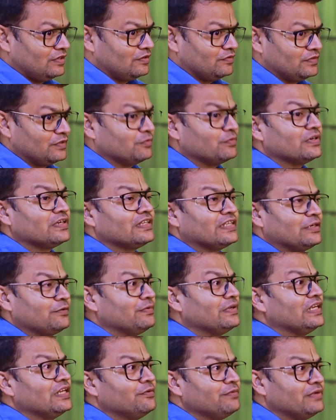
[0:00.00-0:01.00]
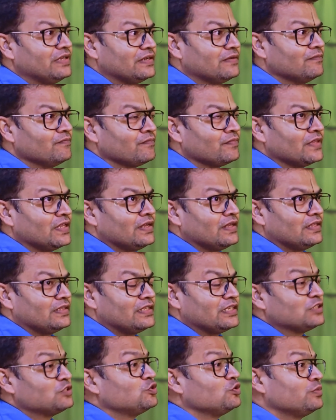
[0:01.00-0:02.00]
of the world that we live in,
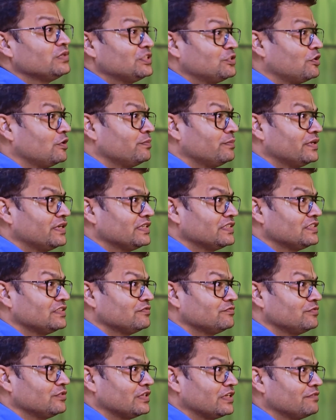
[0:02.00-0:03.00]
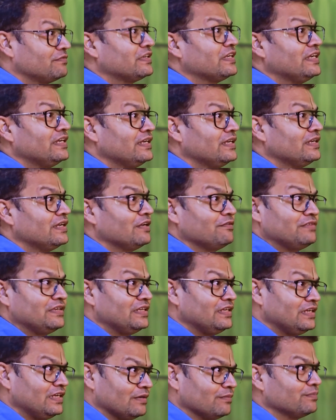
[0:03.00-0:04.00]
there is too much competition for
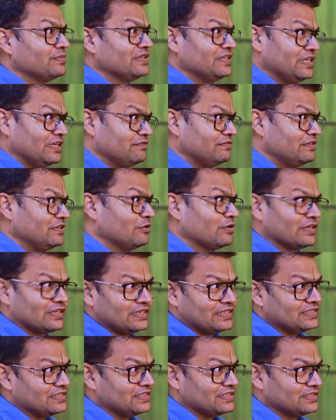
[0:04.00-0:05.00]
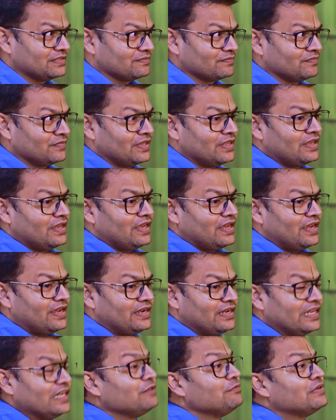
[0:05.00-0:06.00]
every company, every organization.
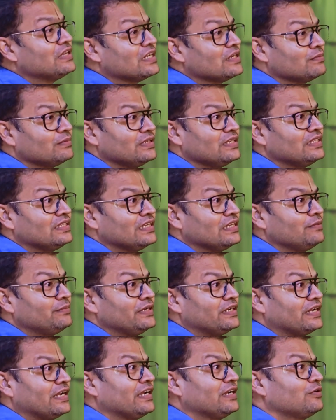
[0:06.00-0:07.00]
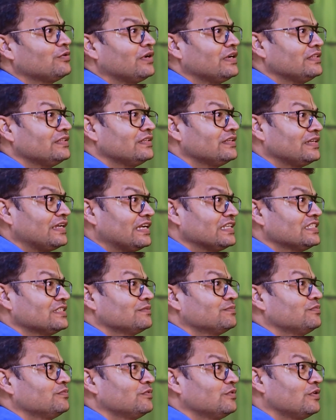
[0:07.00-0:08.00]
And invariably they'll be trying to either catch
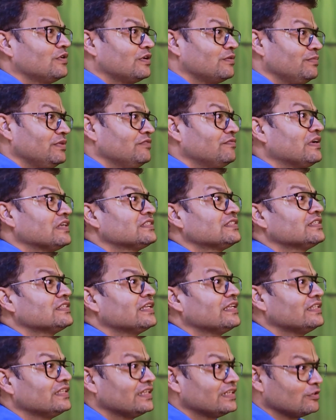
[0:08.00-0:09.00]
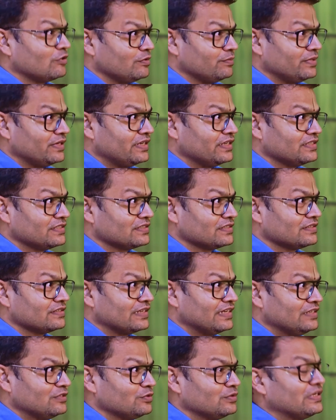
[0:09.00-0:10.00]
up or be faster than their competition,
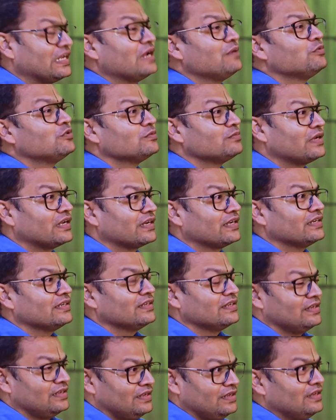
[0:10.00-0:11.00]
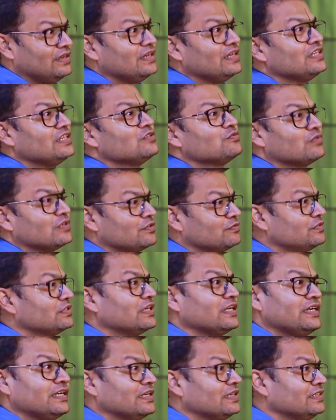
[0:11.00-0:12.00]
right? So time to market is one of the
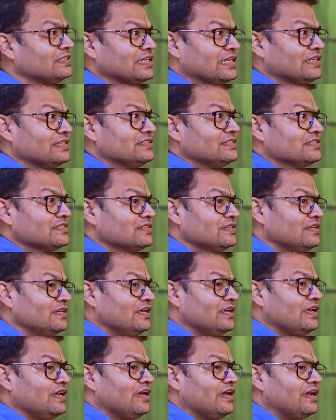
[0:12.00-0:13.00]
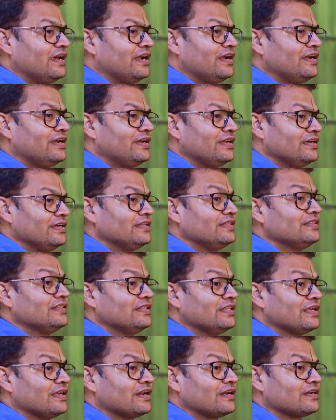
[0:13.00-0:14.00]
critical challenges, and
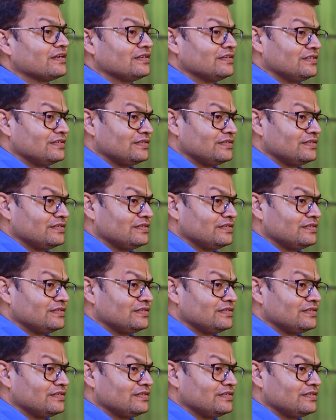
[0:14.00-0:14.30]
in their